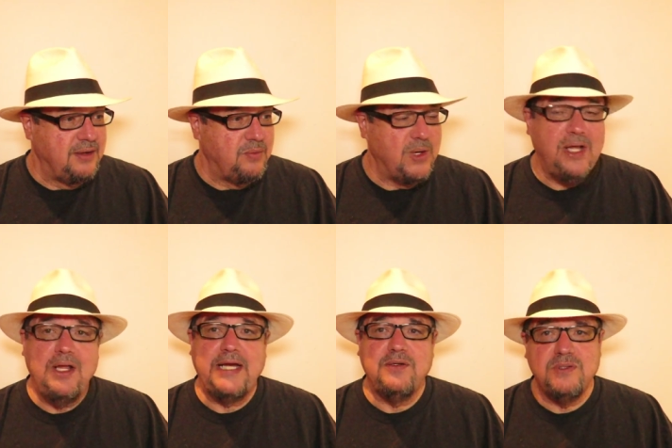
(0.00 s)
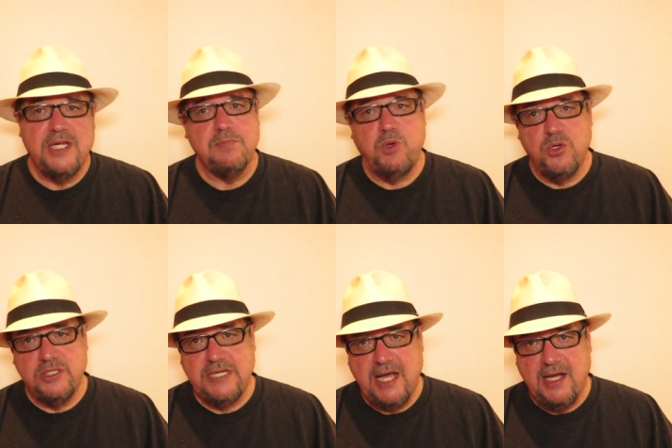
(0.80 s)
Well, I don't like
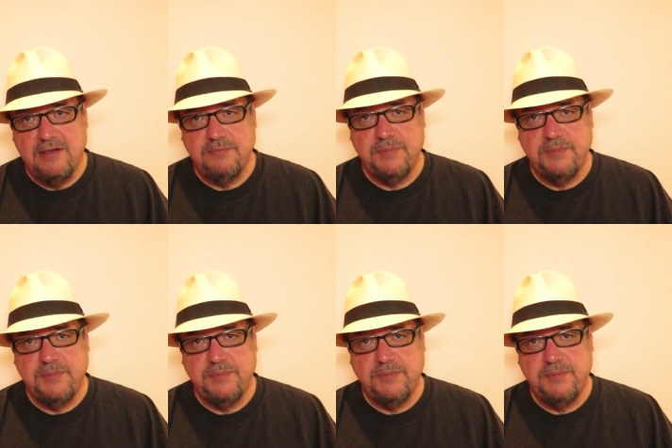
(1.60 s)
Bogota